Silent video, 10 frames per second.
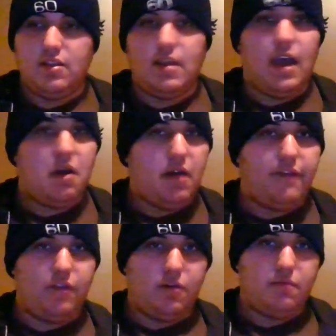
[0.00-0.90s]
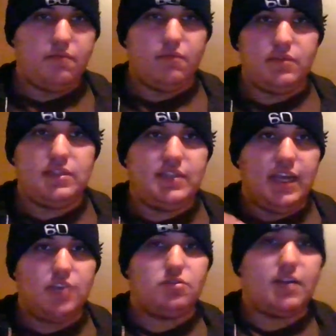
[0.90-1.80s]
However,
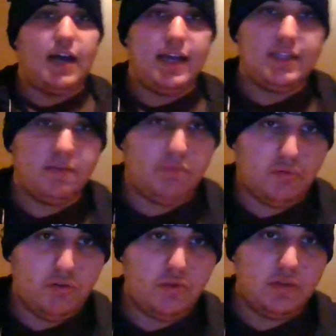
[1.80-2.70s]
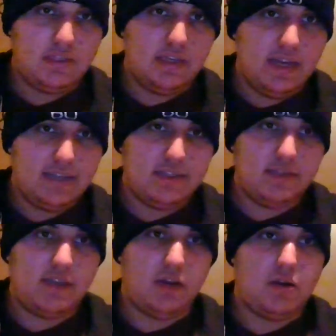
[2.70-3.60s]
Sage with Eyes of Blue is
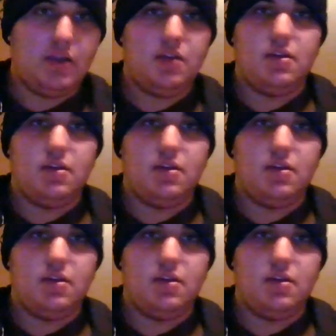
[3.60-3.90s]
necessary,